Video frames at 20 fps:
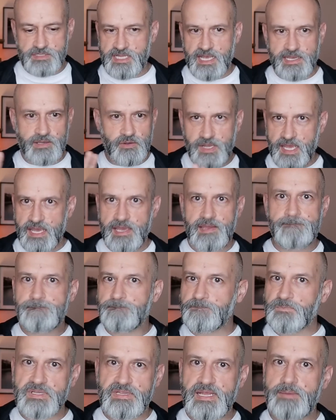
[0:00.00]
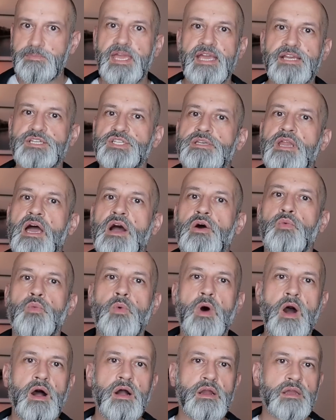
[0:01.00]
was like, okay, let me actually now
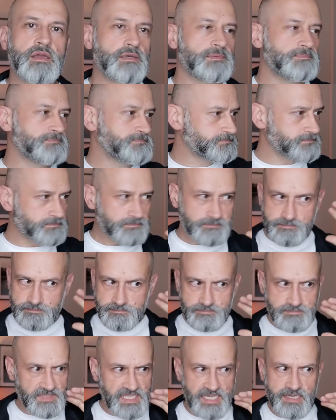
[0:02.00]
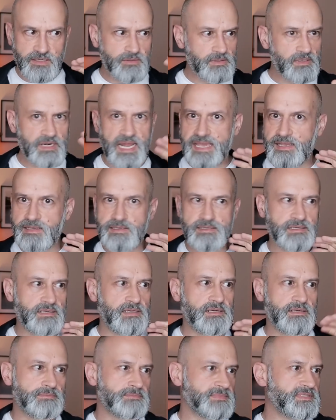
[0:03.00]
walk, I don't know, like
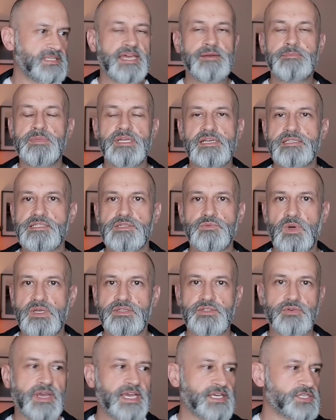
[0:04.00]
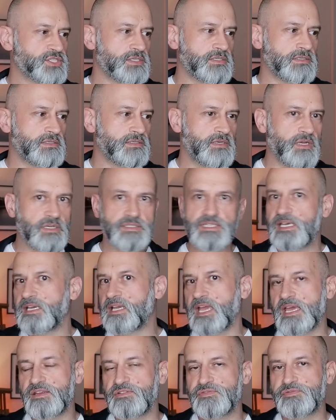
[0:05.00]
10 minutes in one direction, not
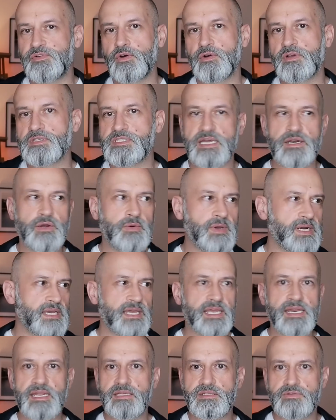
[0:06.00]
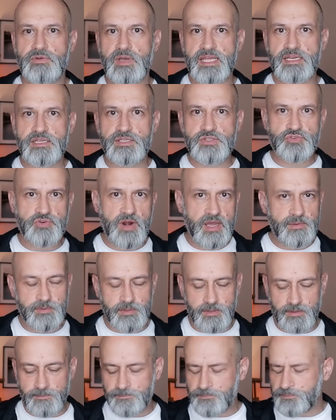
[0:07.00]
take any photos, I don't want to get into any
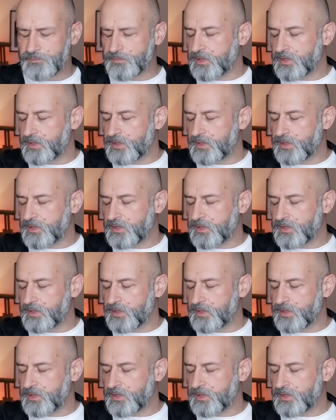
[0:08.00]
trouble.